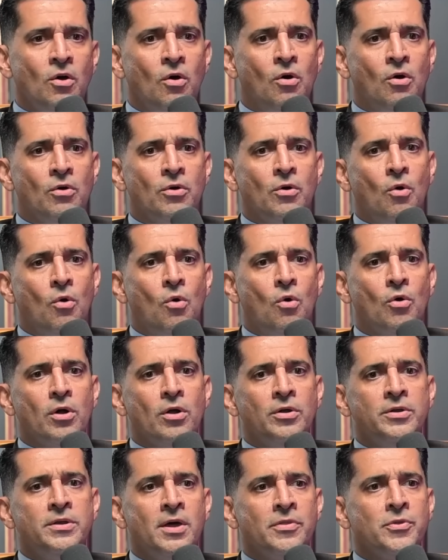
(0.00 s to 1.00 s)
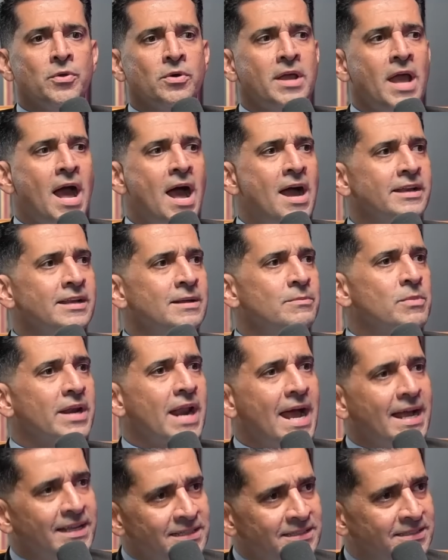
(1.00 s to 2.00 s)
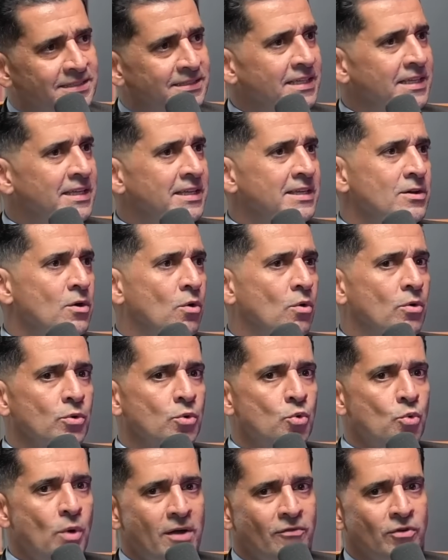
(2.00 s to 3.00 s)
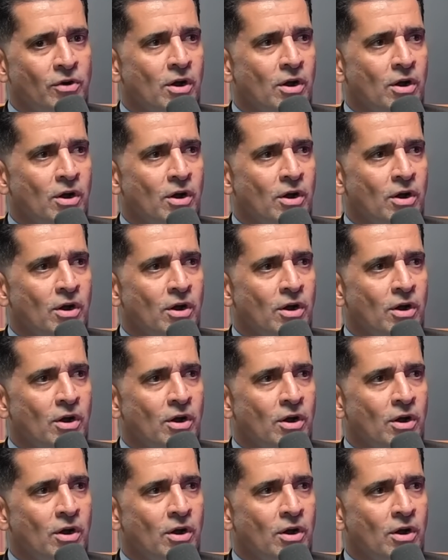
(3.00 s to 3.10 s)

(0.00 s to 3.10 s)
Or another guy named Raisi or whoever,